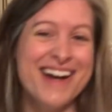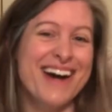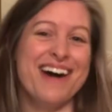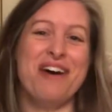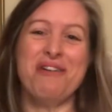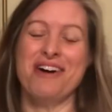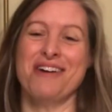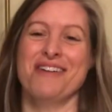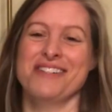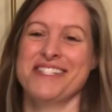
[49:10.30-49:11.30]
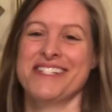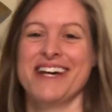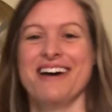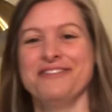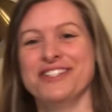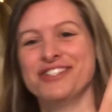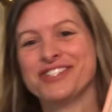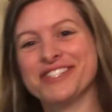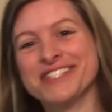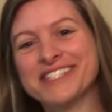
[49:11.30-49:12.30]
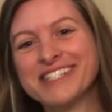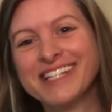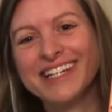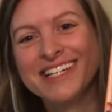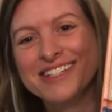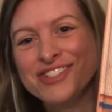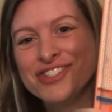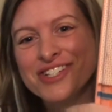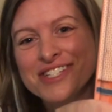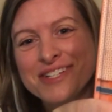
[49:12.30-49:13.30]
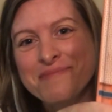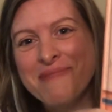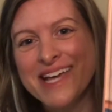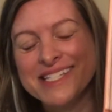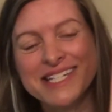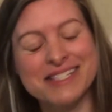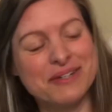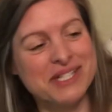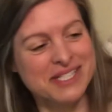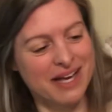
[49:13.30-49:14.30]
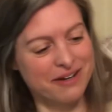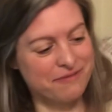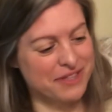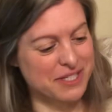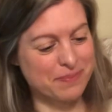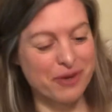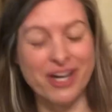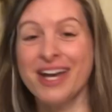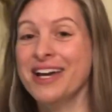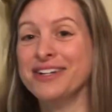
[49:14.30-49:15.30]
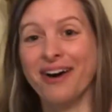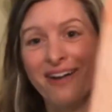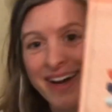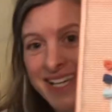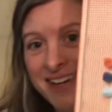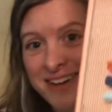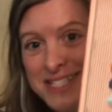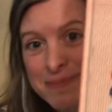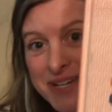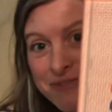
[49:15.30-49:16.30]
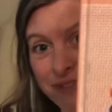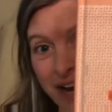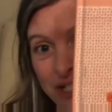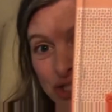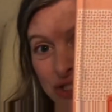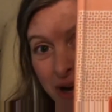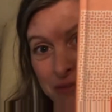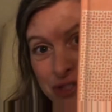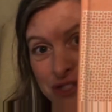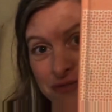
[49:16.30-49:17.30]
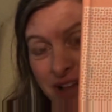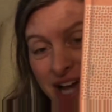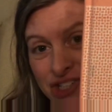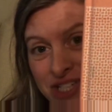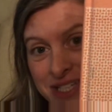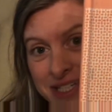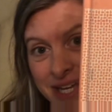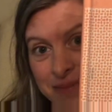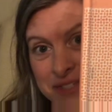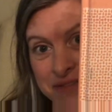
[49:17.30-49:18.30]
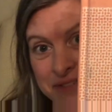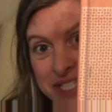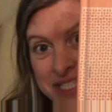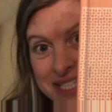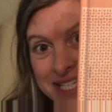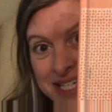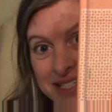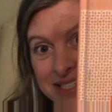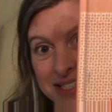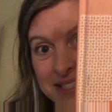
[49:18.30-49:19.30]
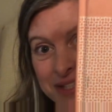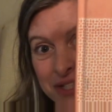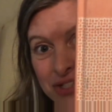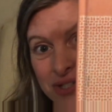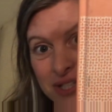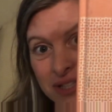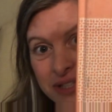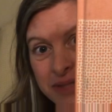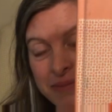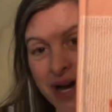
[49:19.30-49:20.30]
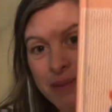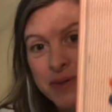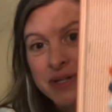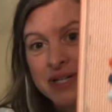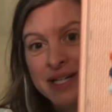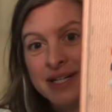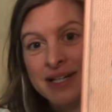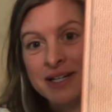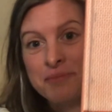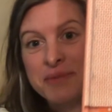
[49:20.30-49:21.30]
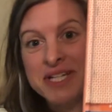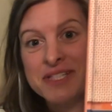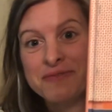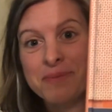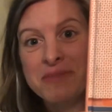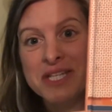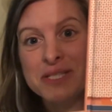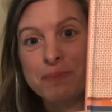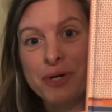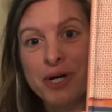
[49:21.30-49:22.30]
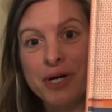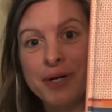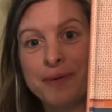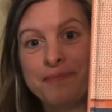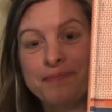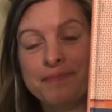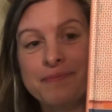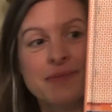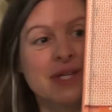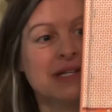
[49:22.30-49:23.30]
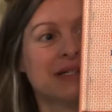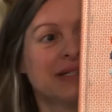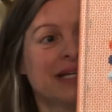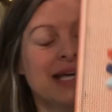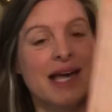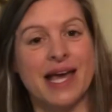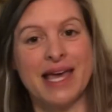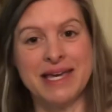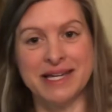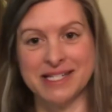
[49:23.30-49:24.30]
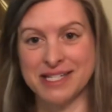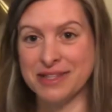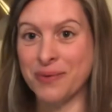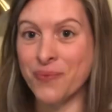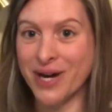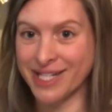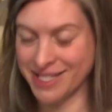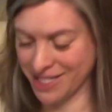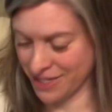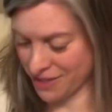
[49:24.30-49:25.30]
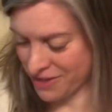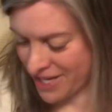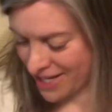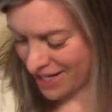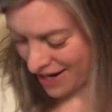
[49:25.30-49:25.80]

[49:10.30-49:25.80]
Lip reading: Oh, her stuff is just, it's just amazing. So it's out of this book. Y'all, I cannot speak French, so I'm just flashing the names of these things so that you can look them up. But it's from this book. And the one in here that